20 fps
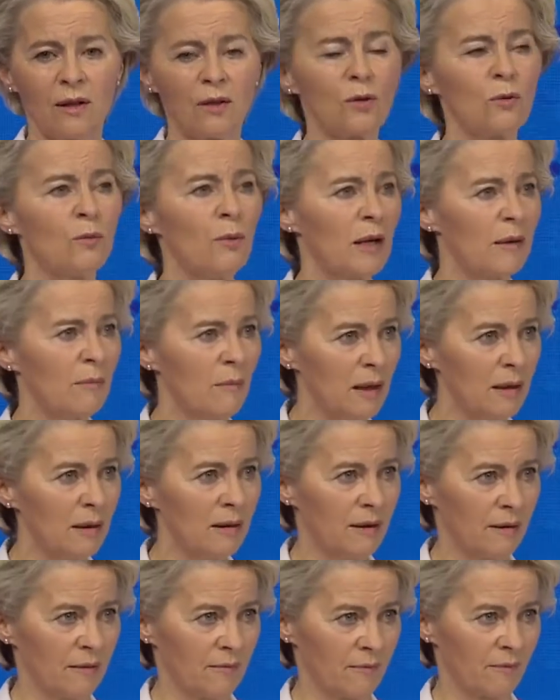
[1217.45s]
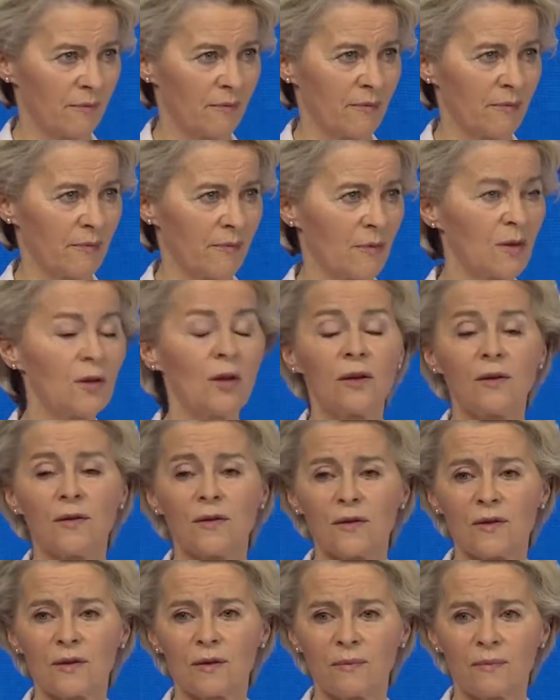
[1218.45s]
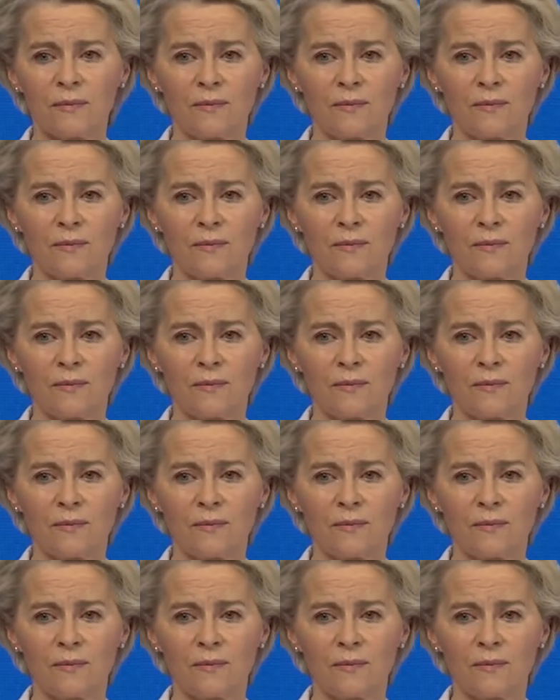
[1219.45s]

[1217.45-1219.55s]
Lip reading: to 1 million tons.